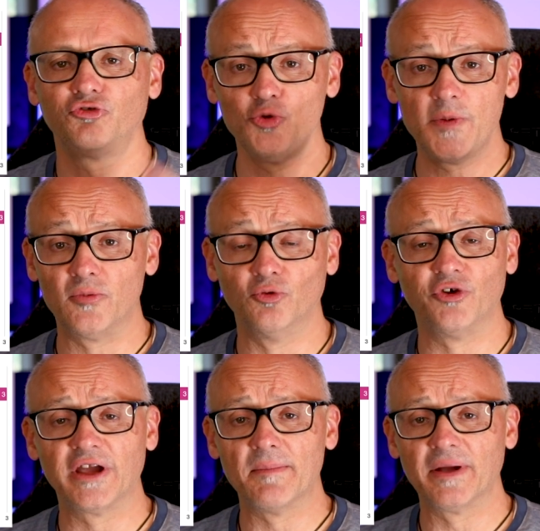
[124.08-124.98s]
two people were
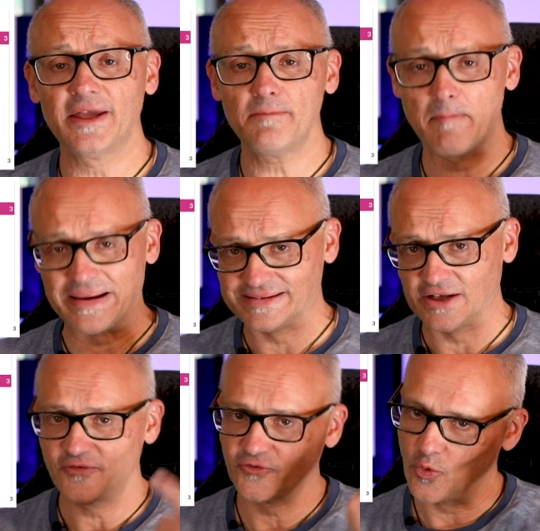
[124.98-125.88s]
drinking mate,
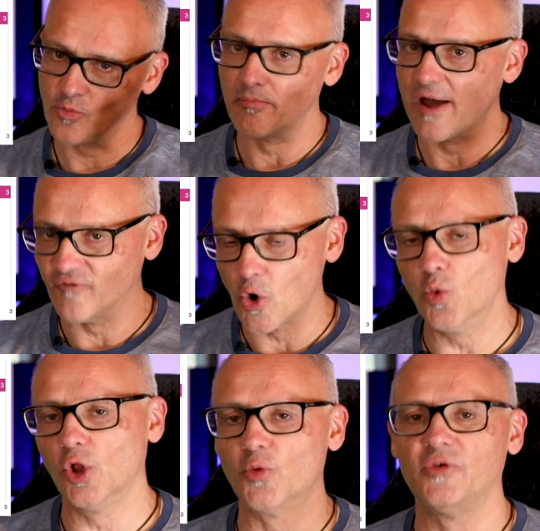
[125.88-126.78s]
myself, so my vote
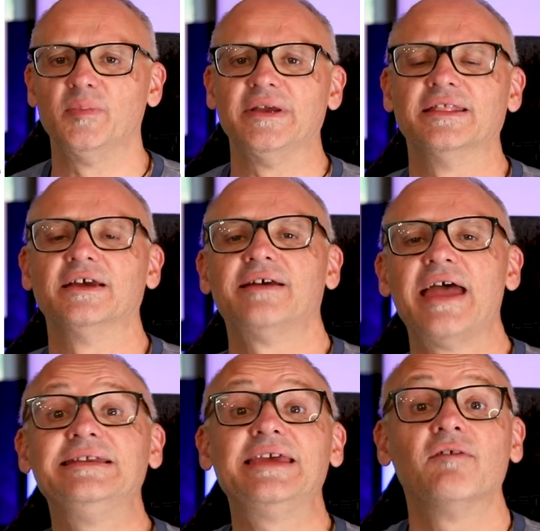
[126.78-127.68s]
will always be in there,
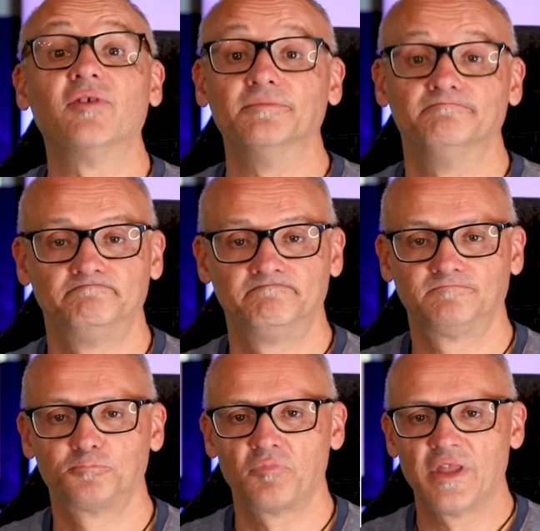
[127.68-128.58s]
and Kevin.
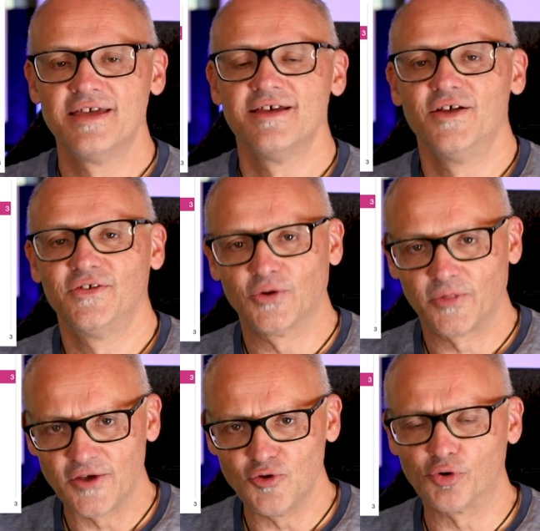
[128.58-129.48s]
So
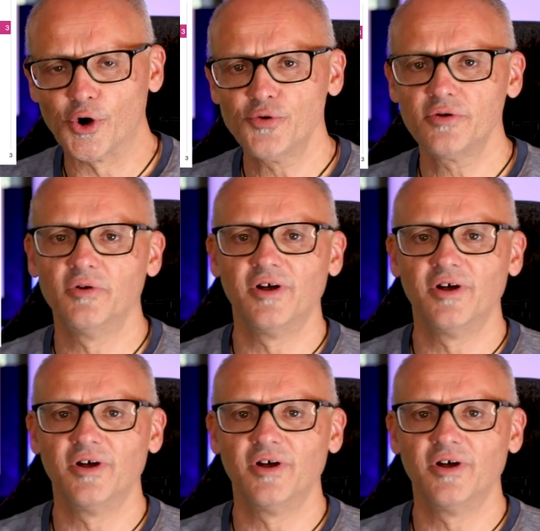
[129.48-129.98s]
thank you, bro.